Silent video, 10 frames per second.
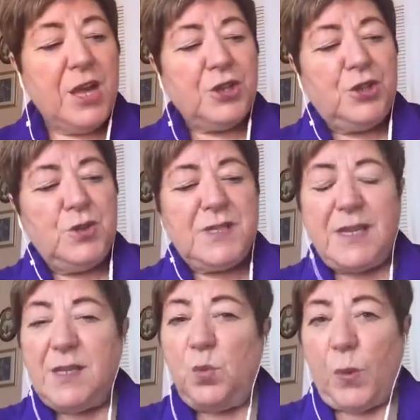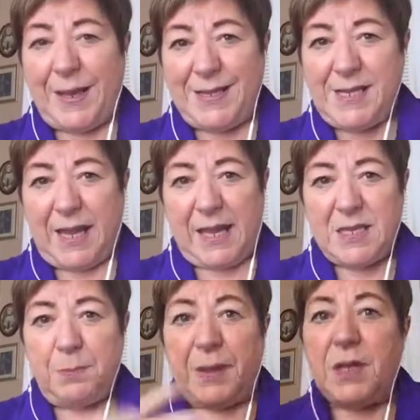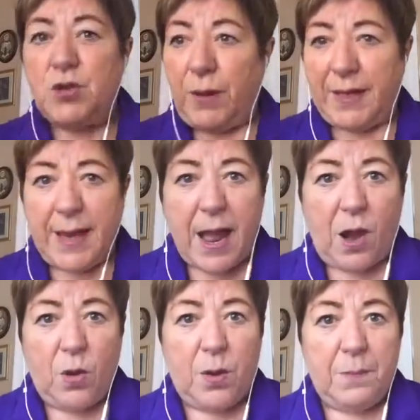Tuesdays and Wednesdays, because right now